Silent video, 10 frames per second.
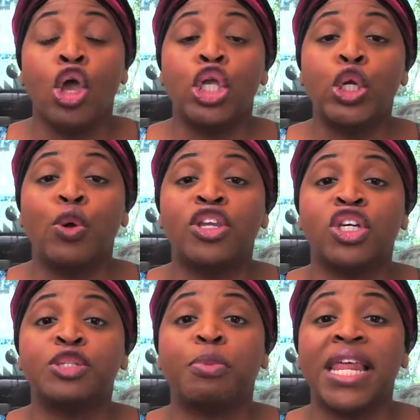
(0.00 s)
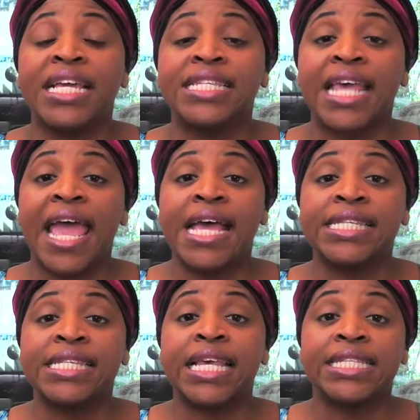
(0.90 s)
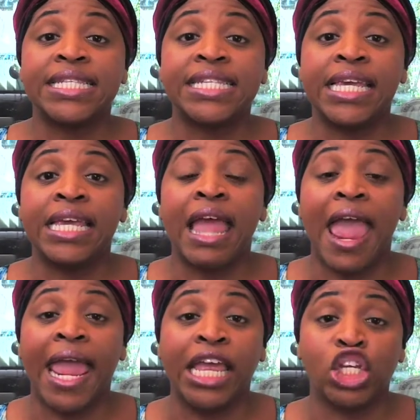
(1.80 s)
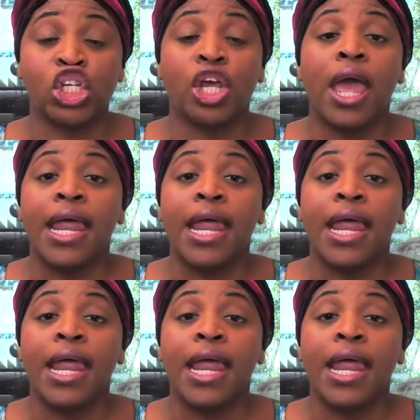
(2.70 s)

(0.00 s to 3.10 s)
you would just place SCH